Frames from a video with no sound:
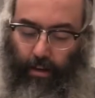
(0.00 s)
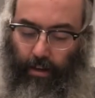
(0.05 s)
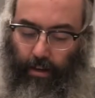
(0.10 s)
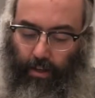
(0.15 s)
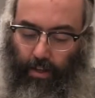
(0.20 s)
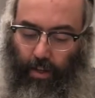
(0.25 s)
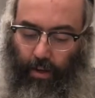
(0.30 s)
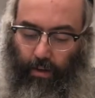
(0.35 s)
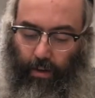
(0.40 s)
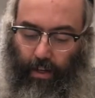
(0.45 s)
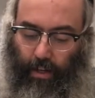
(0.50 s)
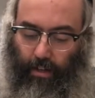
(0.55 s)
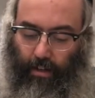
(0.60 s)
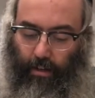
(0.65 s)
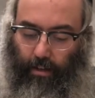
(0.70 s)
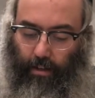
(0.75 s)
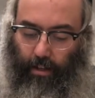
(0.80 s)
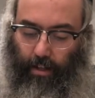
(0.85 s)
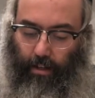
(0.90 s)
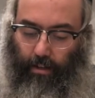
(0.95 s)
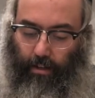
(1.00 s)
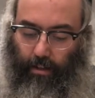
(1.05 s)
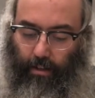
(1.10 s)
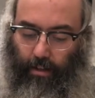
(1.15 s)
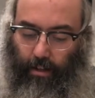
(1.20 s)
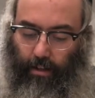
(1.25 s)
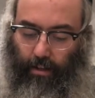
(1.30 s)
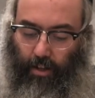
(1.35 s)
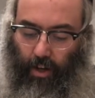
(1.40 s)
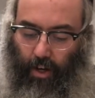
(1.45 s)
So
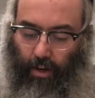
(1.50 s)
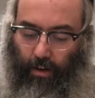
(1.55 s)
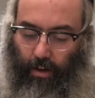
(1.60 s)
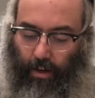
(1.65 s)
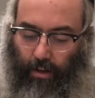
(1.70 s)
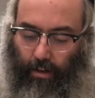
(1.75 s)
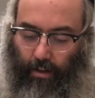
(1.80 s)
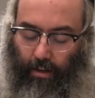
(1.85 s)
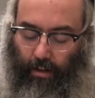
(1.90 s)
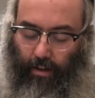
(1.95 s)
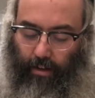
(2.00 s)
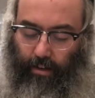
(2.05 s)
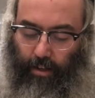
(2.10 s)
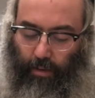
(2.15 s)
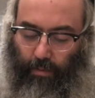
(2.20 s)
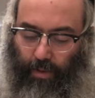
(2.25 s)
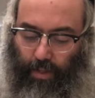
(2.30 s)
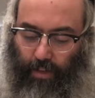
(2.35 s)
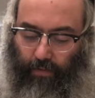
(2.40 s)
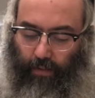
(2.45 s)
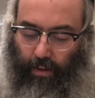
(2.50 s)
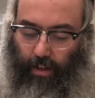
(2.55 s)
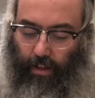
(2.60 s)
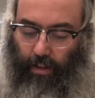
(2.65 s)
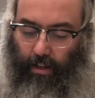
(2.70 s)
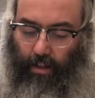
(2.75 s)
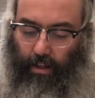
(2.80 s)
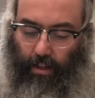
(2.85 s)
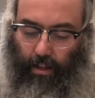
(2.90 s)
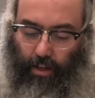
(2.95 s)
in Torah, and
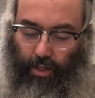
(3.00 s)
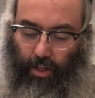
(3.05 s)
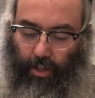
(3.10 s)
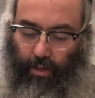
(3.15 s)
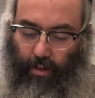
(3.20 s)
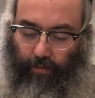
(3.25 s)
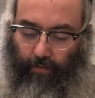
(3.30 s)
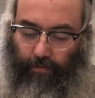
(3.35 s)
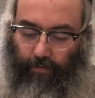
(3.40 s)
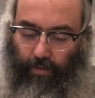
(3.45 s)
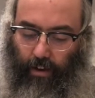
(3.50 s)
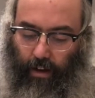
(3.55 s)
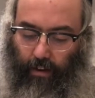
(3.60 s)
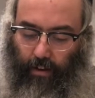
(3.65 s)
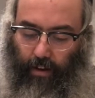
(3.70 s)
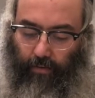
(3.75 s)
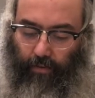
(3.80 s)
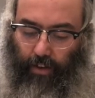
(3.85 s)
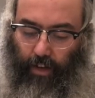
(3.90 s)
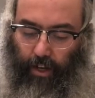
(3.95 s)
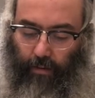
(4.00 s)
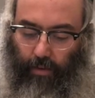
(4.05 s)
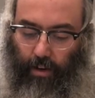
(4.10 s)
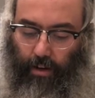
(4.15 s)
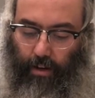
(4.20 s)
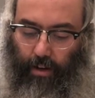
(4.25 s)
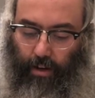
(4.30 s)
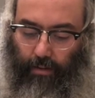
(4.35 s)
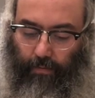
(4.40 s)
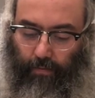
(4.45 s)
specifically in the lashon of the
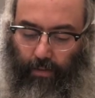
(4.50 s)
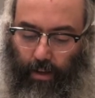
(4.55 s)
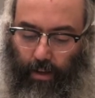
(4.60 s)
Gemara,